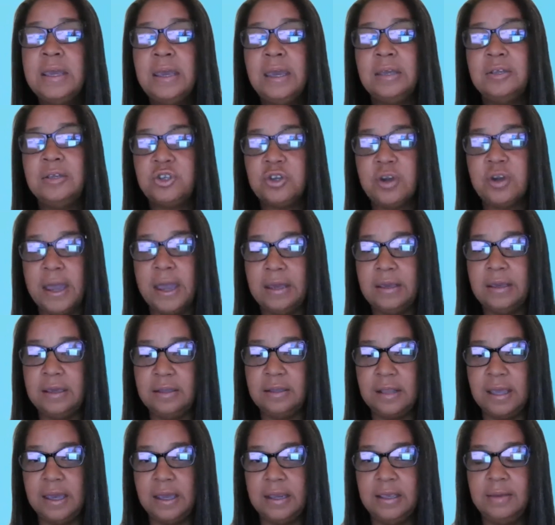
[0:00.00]
and
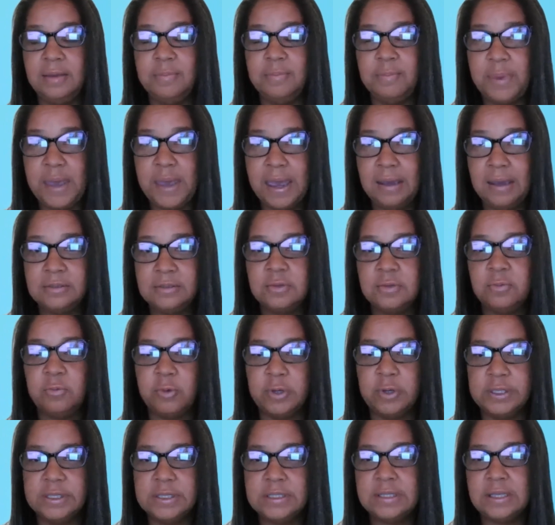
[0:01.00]
tracking that impact
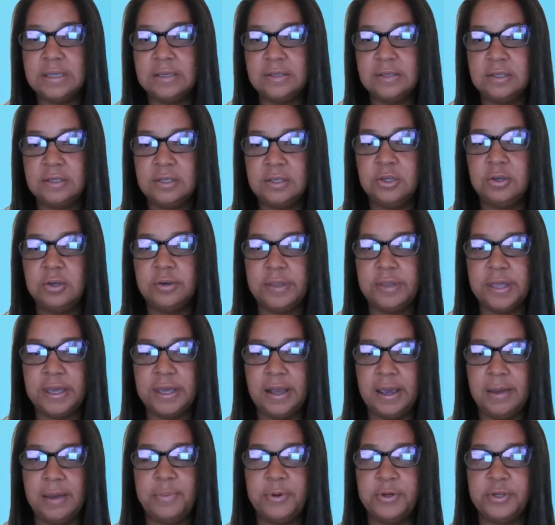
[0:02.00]
once they secure that
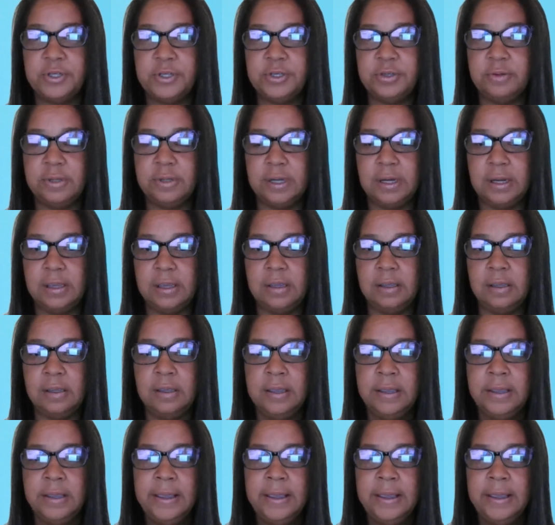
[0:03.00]
opportunity.